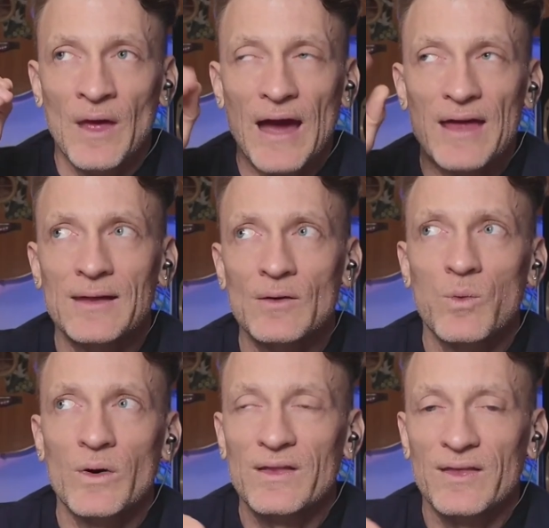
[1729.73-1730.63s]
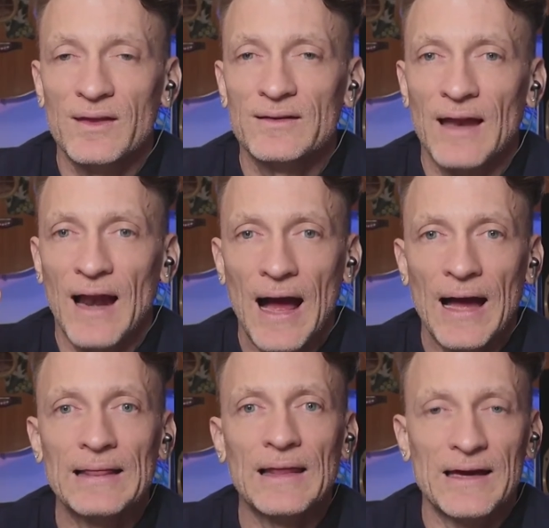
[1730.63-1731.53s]
I think one of the things that
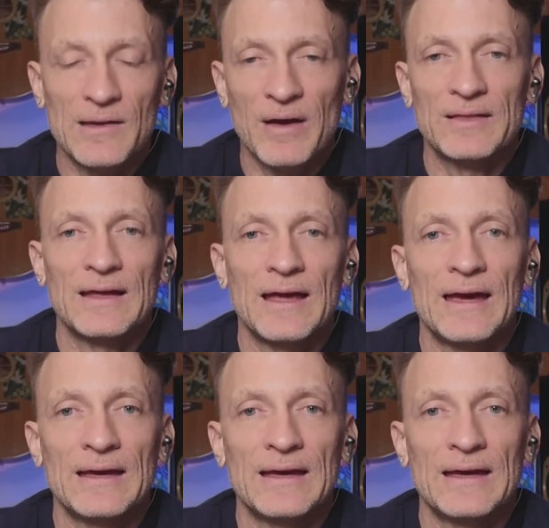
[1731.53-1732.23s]
I like about the